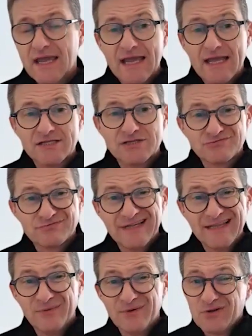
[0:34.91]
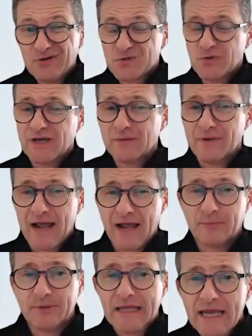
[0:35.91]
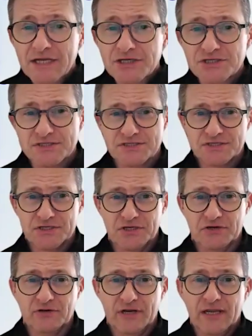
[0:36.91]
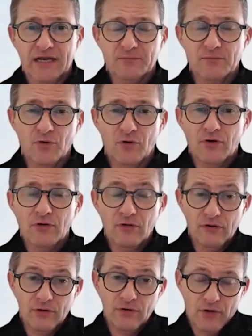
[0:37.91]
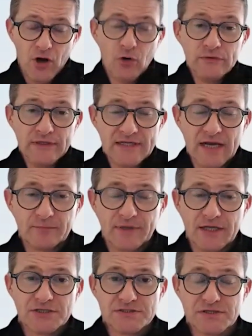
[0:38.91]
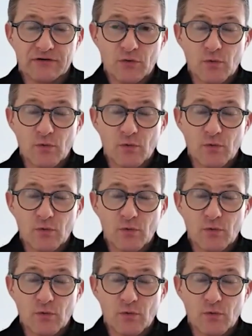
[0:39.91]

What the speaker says: It's really, we're not talking about application security anymore, or only application security.